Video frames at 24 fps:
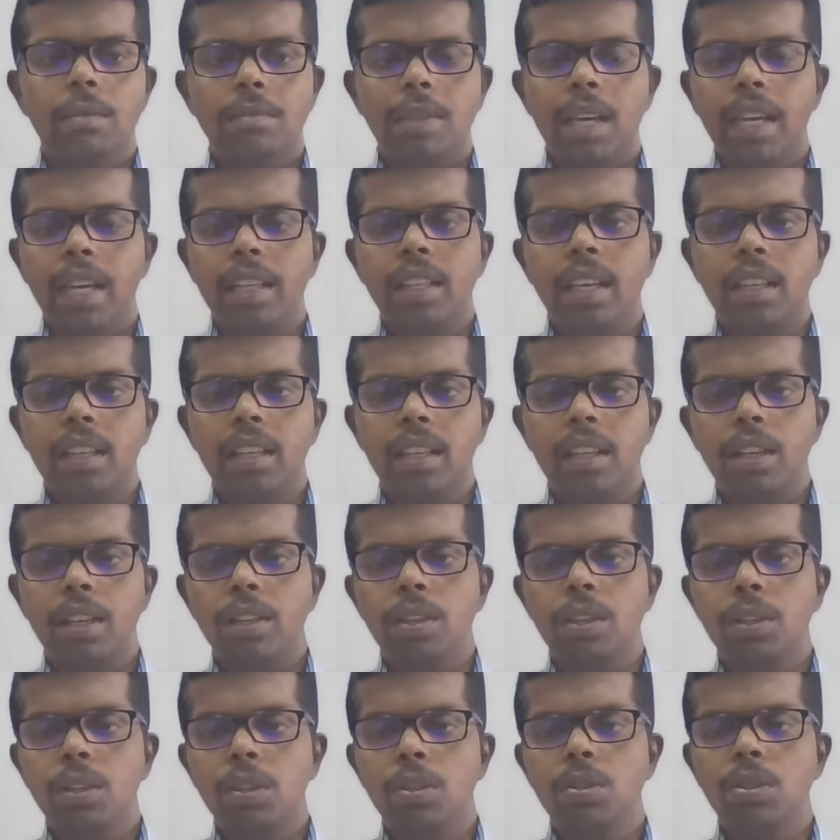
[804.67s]
I think
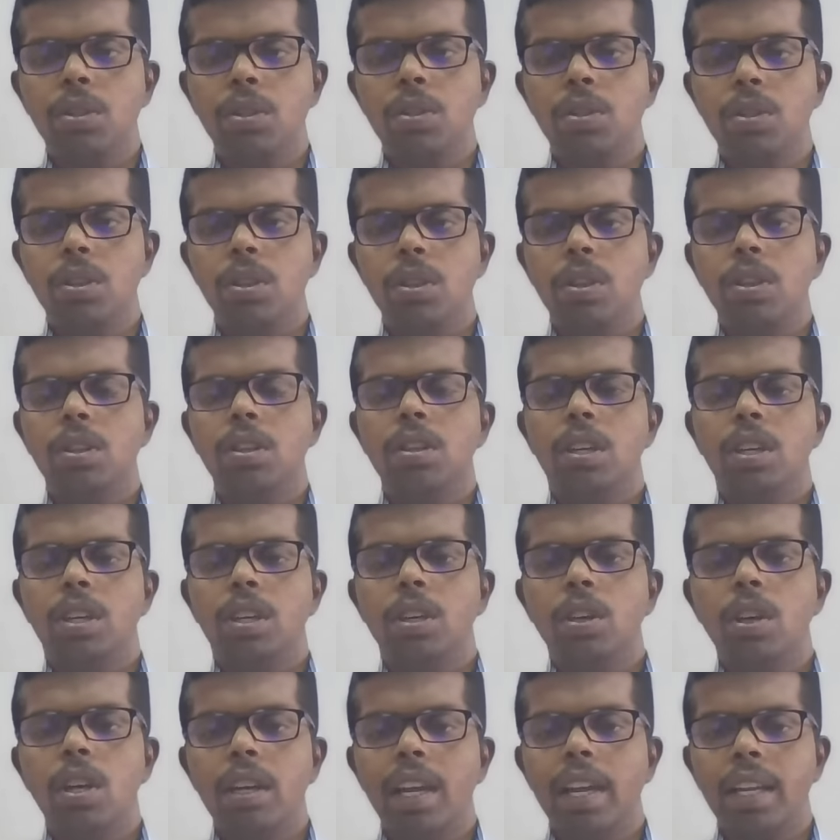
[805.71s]

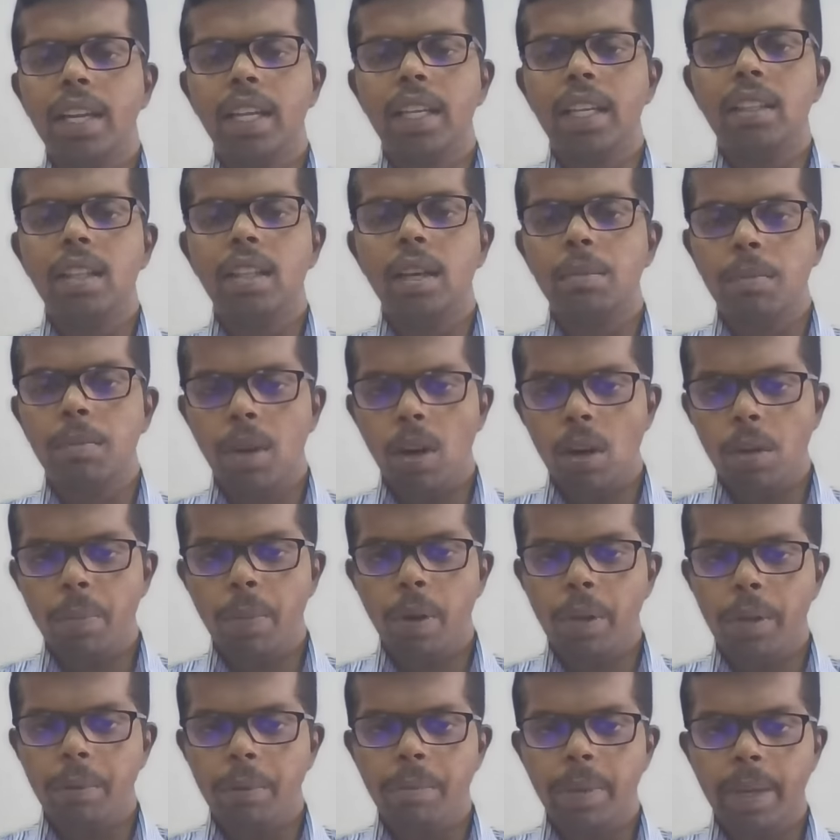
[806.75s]
you are getting the
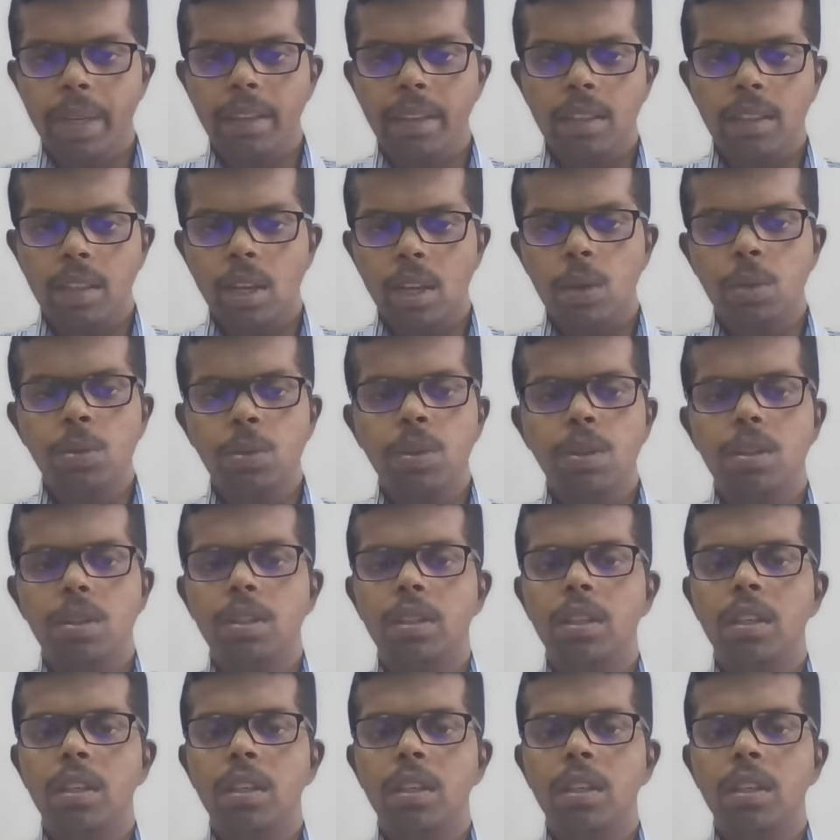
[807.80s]
ballpoint pen now